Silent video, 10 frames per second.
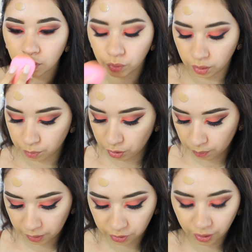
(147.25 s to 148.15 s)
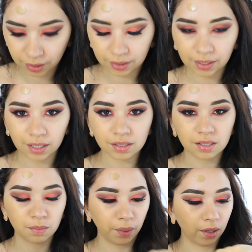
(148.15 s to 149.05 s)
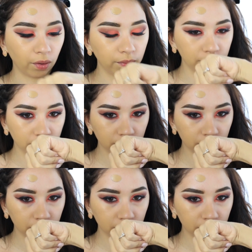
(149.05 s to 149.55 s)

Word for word: with the beauty blender, and it does smell.